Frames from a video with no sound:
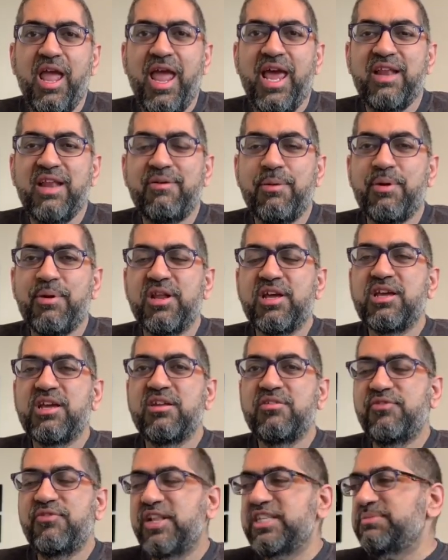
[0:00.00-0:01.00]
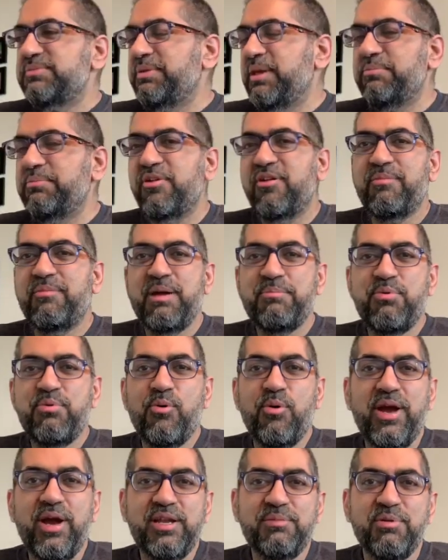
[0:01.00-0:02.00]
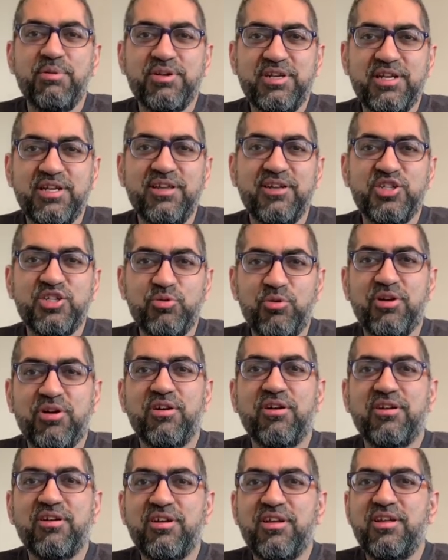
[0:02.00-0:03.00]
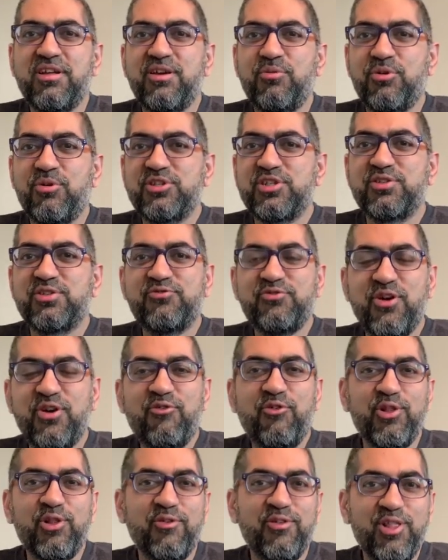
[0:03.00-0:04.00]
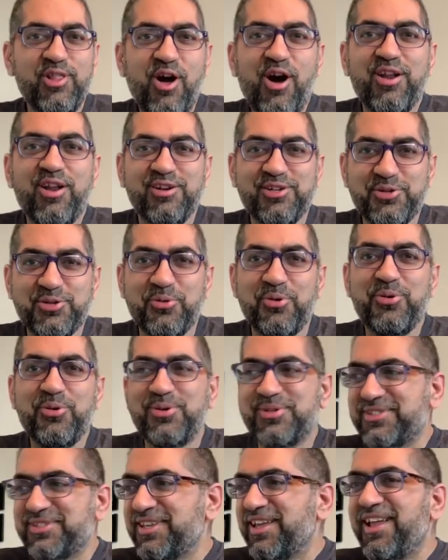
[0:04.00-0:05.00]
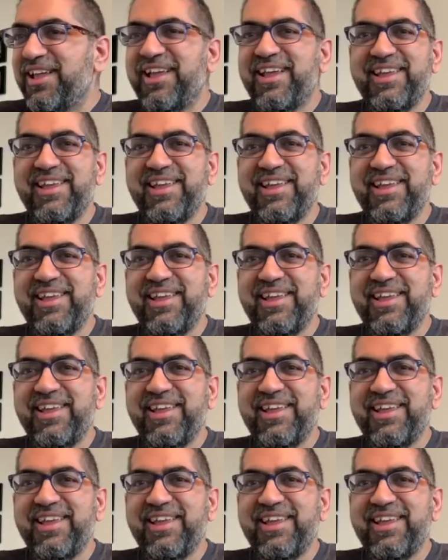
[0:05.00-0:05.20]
And if I'm going to convince people of my point, particularly on Twitter, which is full of a lot of trolls,